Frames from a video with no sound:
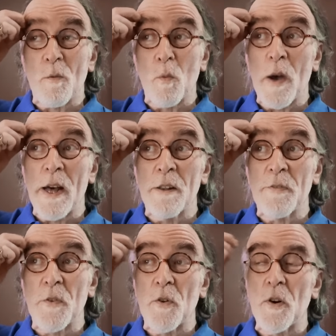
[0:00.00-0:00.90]

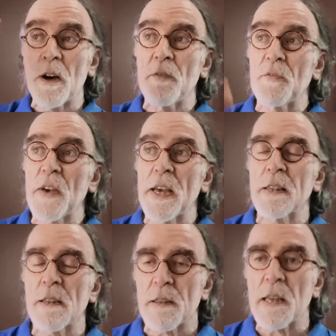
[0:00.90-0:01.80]
well for a
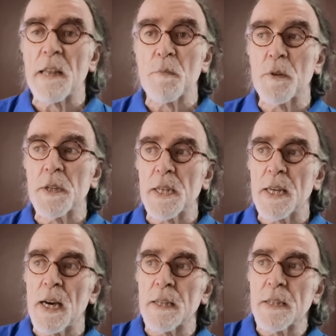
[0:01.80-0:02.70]
Fed that's desperate to
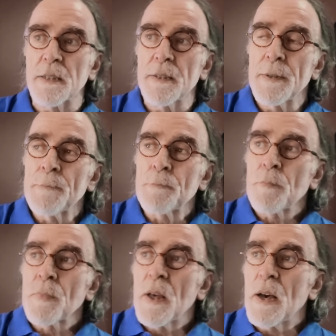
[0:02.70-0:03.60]
cut.
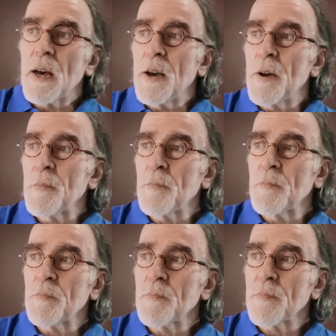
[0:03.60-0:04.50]

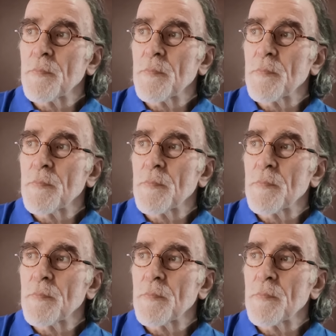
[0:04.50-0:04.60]
Um,